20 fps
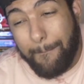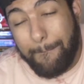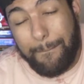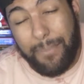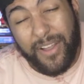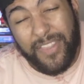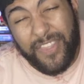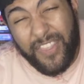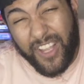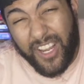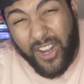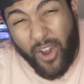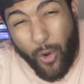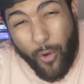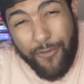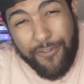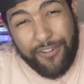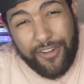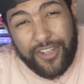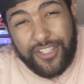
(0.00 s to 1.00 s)
But the
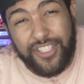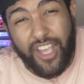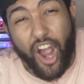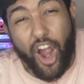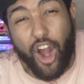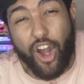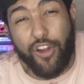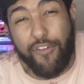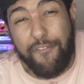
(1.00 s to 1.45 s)
Gophers are